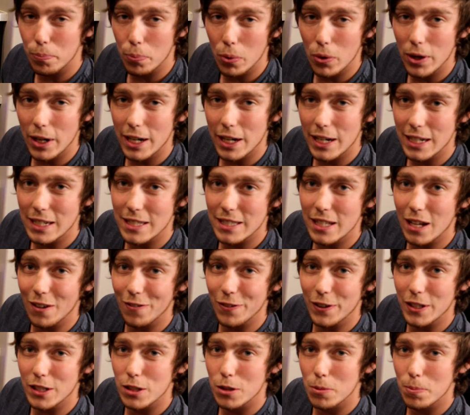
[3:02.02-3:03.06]
pretty
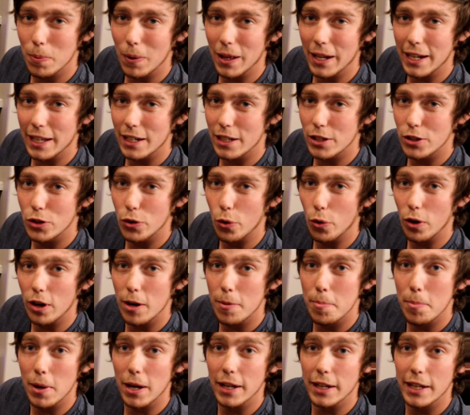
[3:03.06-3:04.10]

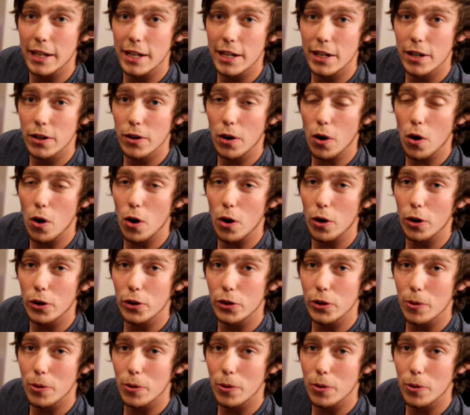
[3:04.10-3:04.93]
self-explanatory, but here are